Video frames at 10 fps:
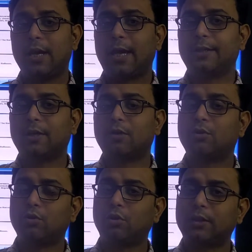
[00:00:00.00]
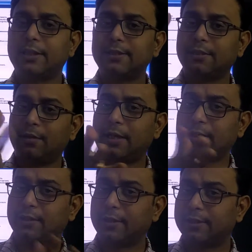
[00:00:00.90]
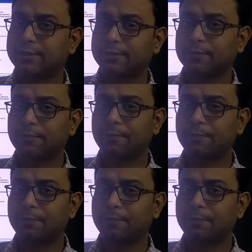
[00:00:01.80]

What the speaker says: and the growth are similar things.